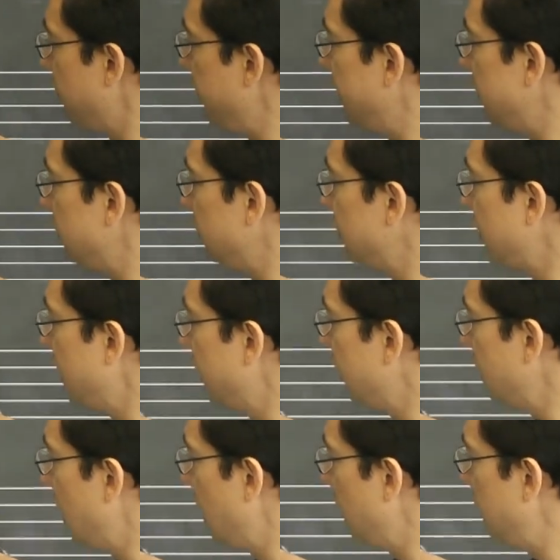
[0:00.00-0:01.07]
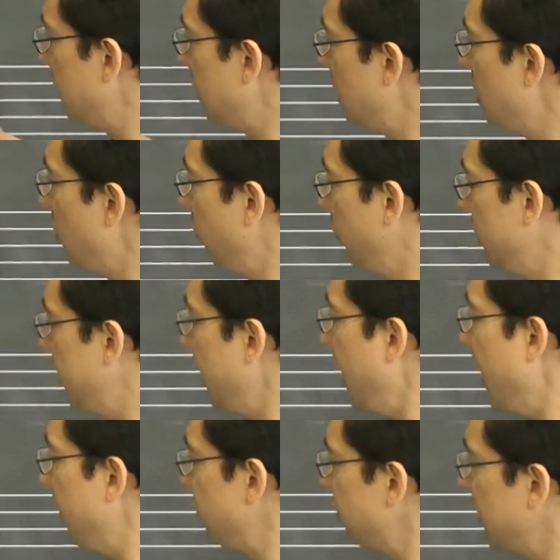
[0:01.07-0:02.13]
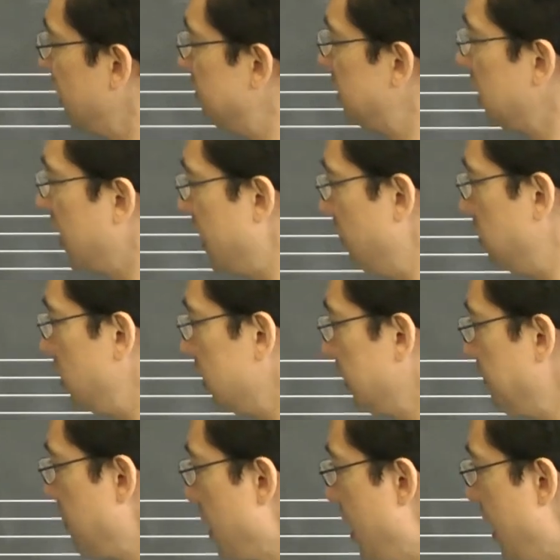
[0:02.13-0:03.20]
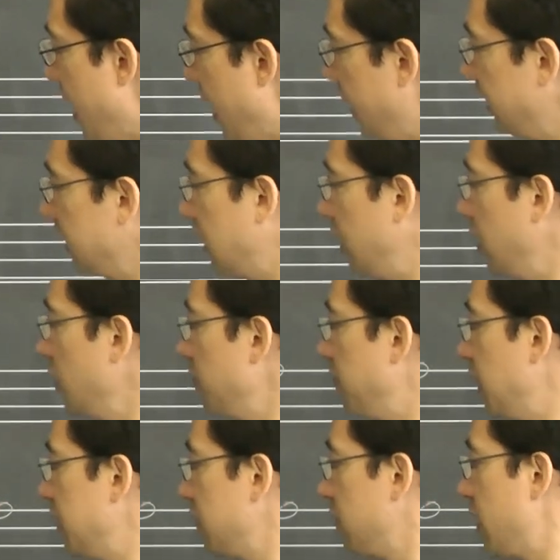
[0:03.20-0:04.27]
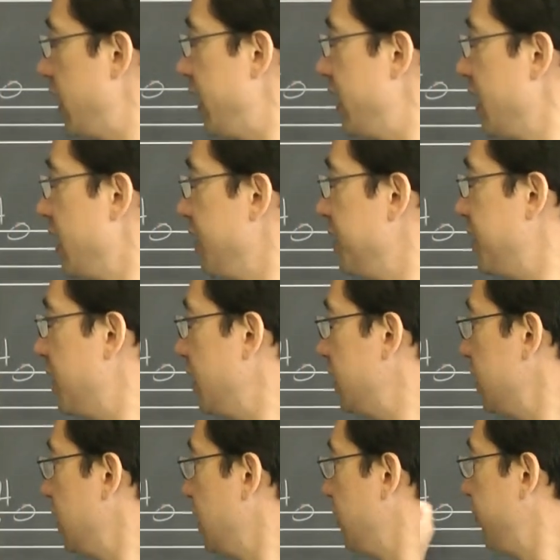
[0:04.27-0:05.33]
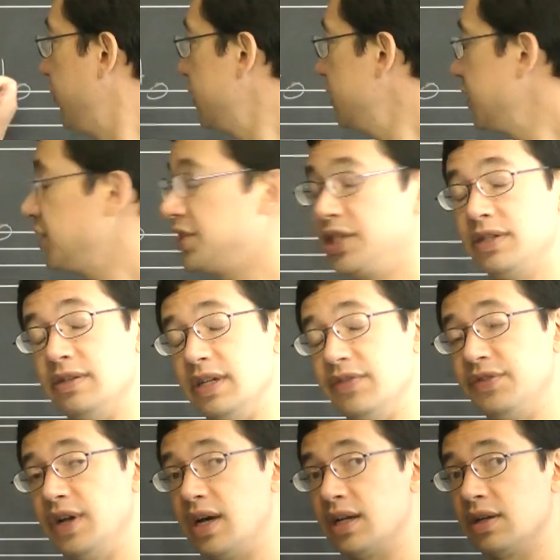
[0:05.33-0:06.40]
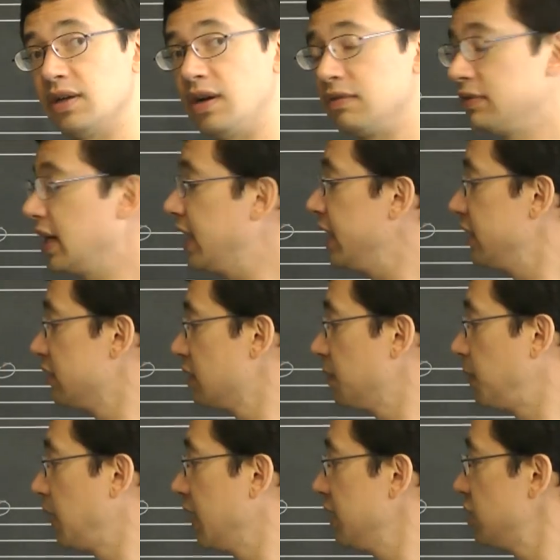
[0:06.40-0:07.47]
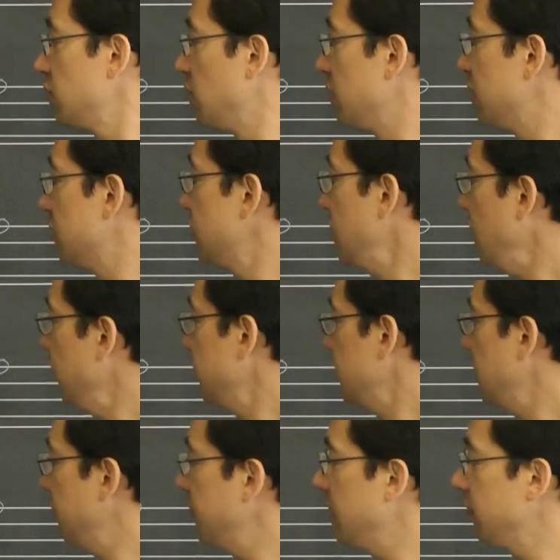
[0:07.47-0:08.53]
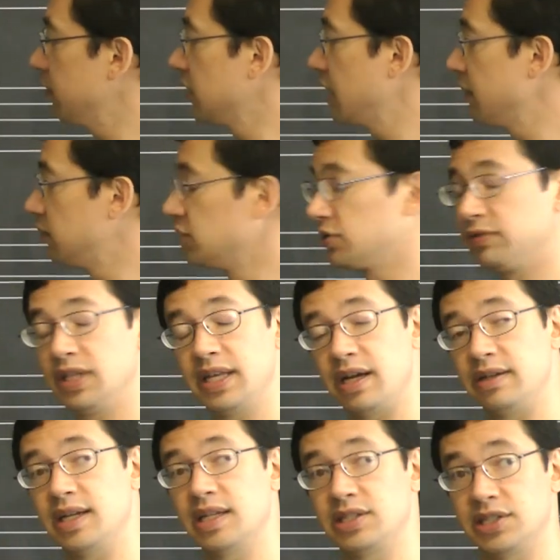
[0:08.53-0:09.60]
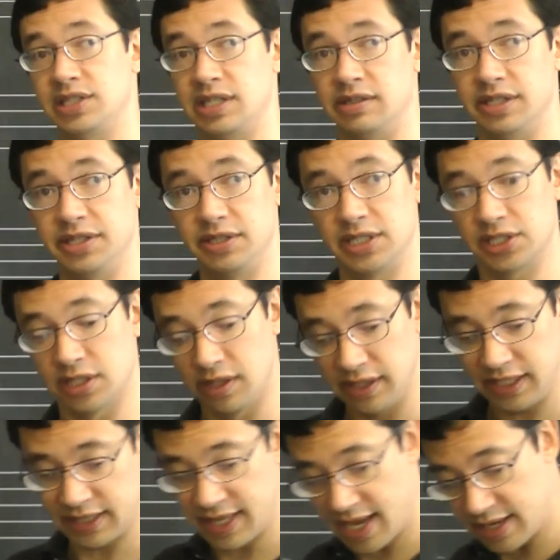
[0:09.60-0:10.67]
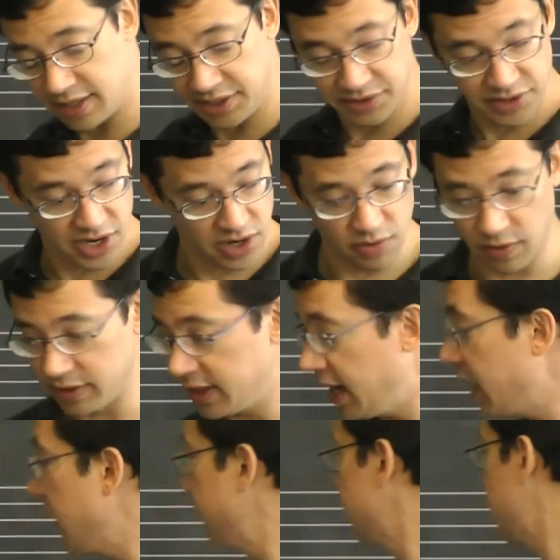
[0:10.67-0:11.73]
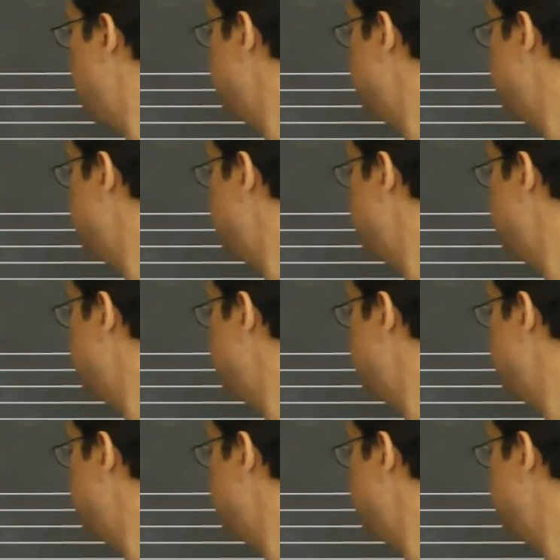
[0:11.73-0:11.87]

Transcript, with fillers: of the major scale up with the half steps labeled. And I hope, by the way, that very soon, if not already, you're at a place where those half step labels really aren't necessary. You just look at that and you know where the half